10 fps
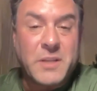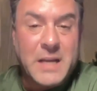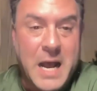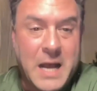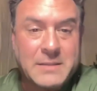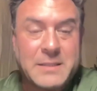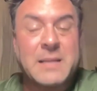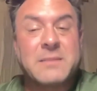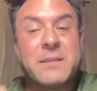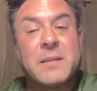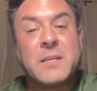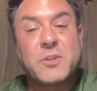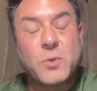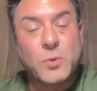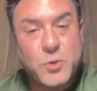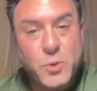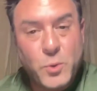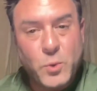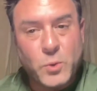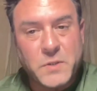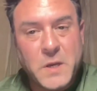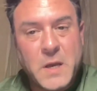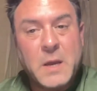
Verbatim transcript: the contest and additional tools,